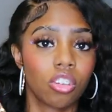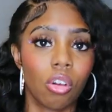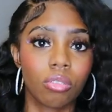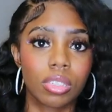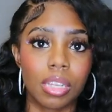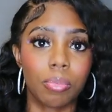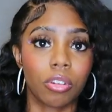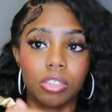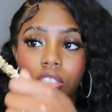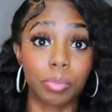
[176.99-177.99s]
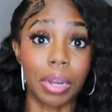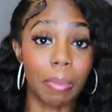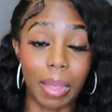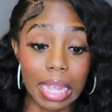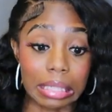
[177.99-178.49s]
gold dip or
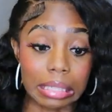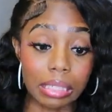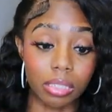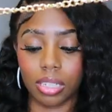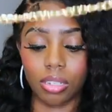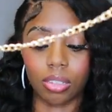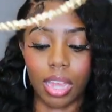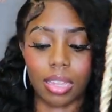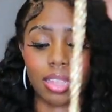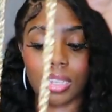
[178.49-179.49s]
spray painted, still like